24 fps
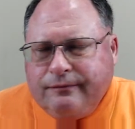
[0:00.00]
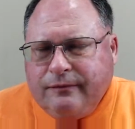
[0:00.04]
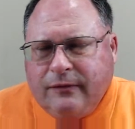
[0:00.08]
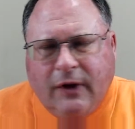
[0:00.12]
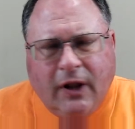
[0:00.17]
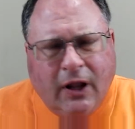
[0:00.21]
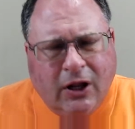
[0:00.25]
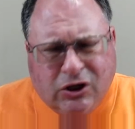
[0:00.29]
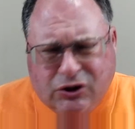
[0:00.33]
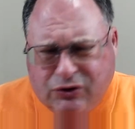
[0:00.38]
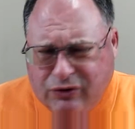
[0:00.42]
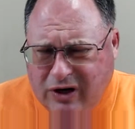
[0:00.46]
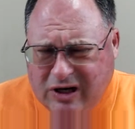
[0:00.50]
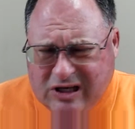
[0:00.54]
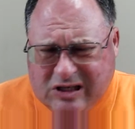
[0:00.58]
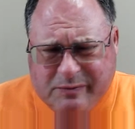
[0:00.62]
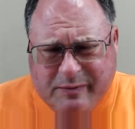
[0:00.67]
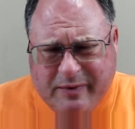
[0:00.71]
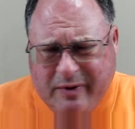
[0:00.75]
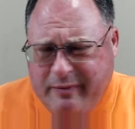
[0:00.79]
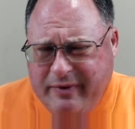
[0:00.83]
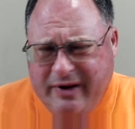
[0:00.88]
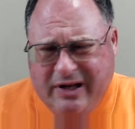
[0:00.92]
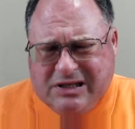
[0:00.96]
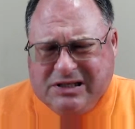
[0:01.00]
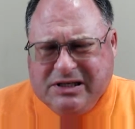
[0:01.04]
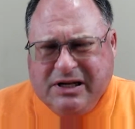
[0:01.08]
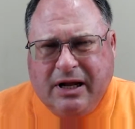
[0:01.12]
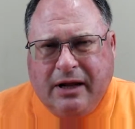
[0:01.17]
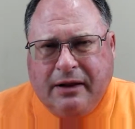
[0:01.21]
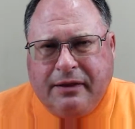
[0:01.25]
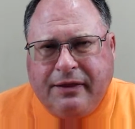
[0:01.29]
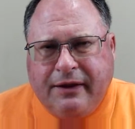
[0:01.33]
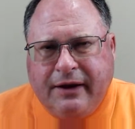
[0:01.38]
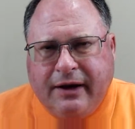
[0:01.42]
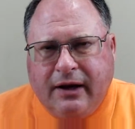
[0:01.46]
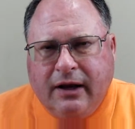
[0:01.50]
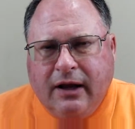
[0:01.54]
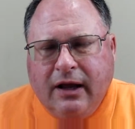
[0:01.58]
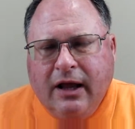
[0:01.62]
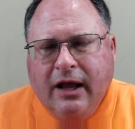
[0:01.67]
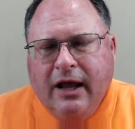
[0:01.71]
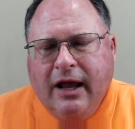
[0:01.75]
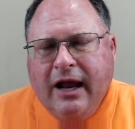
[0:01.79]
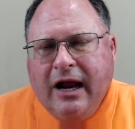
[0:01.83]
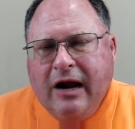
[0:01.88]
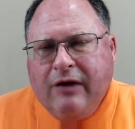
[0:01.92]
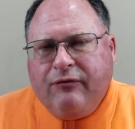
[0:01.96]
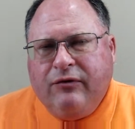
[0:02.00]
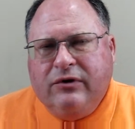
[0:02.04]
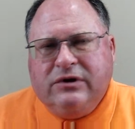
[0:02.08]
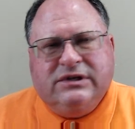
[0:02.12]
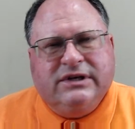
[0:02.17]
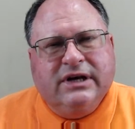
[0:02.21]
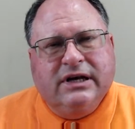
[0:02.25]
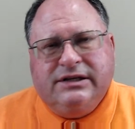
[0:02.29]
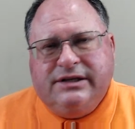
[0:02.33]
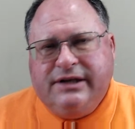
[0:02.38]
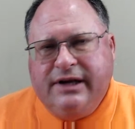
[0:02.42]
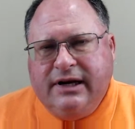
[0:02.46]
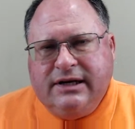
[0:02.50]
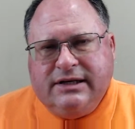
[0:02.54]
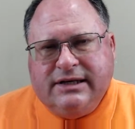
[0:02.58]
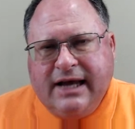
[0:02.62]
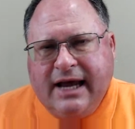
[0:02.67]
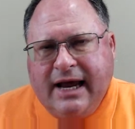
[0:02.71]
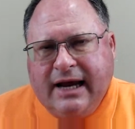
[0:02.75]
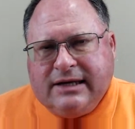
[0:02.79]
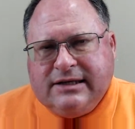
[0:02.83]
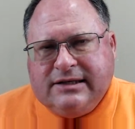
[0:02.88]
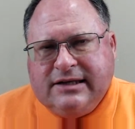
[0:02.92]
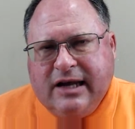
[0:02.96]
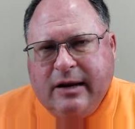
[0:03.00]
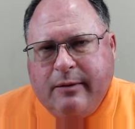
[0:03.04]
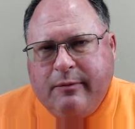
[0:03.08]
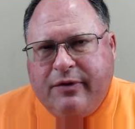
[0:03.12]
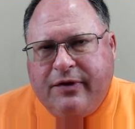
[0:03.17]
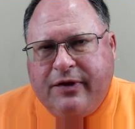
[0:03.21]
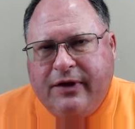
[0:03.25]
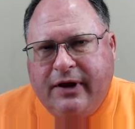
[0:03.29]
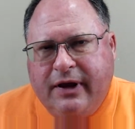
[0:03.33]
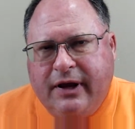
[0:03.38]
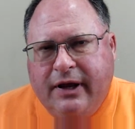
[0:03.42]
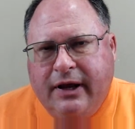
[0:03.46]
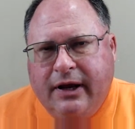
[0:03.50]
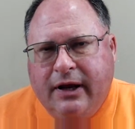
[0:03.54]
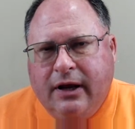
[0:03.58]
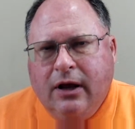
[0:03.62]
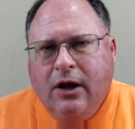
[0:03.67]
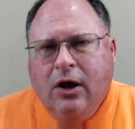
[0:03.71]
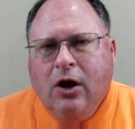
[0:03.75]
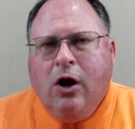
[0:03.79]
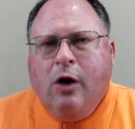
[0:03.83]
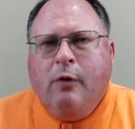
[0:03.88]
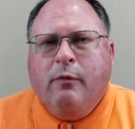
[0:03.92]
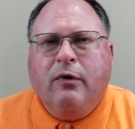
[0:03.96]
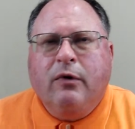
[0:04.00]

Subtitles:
trust me, means nothing. Everyone says the exact same thing. We're